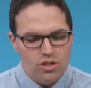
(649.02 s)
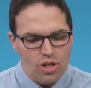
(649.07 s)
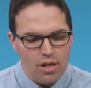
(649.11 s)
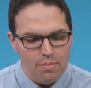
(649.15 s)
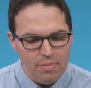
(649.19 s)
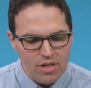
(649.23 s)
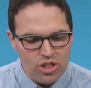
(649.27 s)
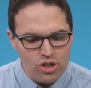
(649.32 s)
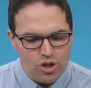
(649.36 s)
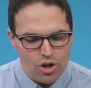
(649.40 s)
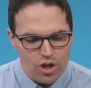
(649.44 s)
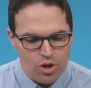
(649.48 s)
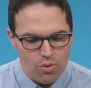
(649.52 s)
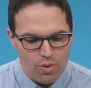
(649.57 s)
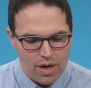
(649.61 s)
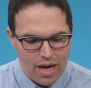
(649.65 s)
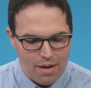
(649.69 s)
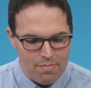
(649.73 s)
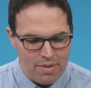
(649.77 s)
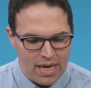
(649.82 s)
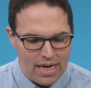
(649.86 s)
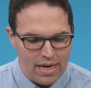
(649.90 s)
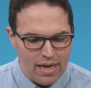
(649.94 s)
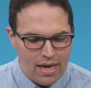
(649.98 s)
So let me show you what
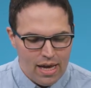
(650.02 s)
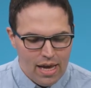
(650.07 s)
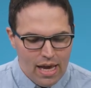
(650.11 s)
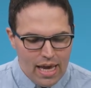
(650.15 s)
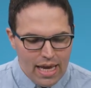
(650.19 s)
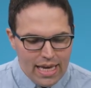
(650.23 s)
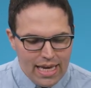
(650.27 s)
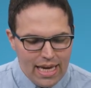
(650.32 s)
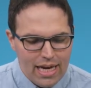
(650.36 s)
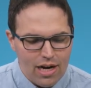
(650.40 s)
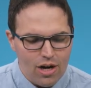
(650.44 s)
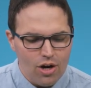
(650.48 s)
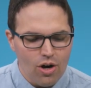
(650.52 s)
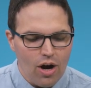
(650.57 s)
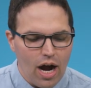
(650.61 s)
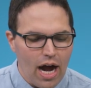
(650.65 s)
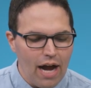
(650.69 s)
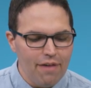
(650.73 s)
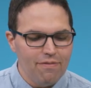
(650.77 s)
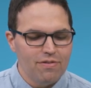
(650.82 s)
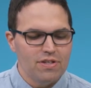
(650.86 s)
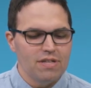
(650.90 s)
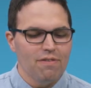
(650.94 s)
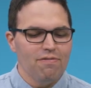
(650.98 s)
I mean. Here,
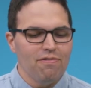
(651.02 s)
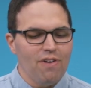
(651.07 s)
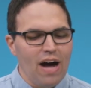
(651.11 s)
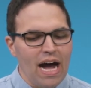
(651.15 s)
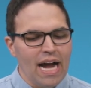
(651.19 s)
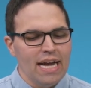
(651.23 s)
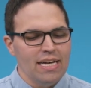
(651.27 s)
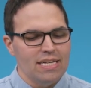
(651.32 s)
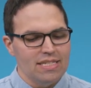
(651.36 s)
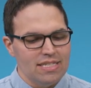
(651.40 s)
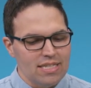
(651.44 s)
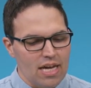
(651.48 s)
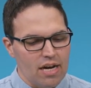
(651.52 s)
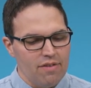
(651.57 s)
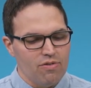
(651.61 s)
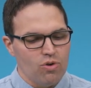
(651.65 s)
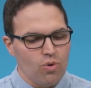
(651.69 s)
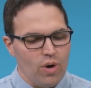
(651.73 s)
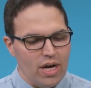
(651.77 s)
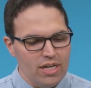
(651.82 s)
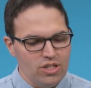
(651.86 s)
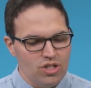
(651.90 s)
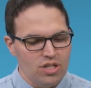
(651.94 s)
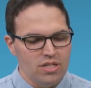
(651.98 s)
I've defined a set of
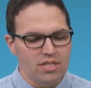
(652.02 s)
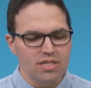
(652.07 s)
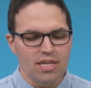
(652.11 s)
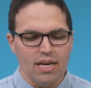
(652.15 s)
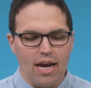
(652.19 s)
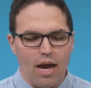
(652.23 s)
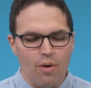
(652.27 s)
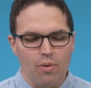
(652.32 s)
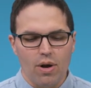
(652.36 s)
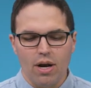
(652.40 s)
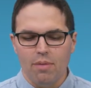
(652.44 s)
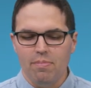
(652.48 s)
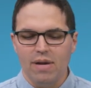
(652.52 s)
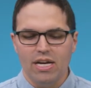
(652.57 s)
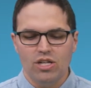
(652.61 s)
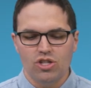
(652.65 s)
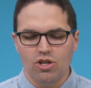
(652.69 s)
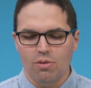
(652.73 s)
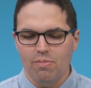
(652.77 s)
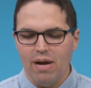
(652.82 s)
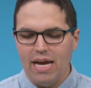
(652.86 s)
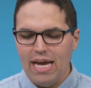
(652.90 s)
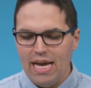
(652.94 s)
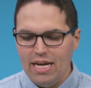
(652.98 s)
questions that I want to make
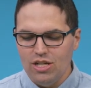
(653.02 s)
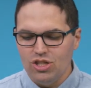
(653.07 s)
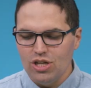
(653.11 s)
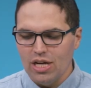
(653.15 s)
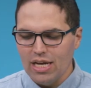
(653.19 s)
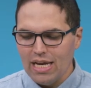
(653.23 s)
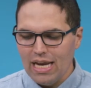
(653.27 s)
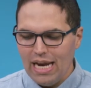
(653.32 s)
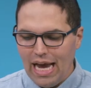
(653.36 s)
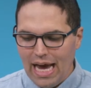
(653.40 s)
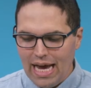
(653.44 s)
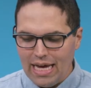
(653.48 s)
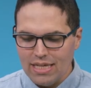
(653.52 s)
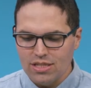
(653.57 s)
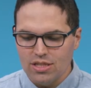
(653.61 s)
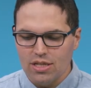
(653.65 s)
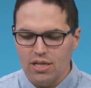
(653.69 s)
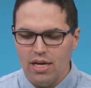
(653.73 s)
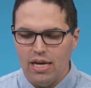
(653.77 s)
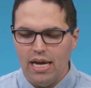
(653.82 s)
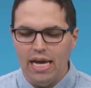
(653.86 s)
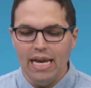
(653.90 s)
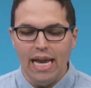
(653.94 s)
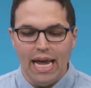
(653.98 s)
sure my agent can
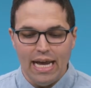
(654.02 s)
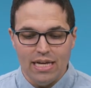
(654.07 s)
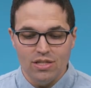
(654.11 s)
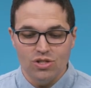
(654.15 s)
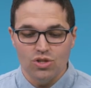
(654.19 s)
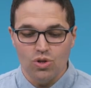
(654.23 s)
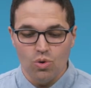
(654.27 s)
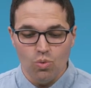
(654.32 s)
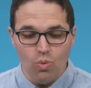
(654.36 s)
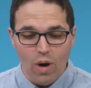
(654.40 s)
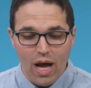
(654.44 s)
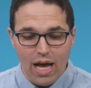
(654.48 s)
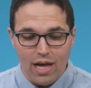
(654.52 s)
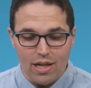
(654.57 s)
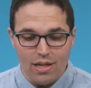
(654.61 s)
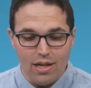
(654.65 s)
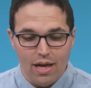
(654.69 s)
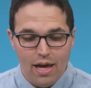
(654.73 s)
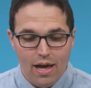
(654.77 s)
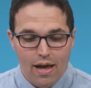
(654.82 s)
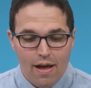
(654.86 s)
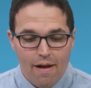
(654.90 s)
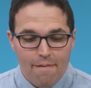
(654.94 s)
ask and answer well.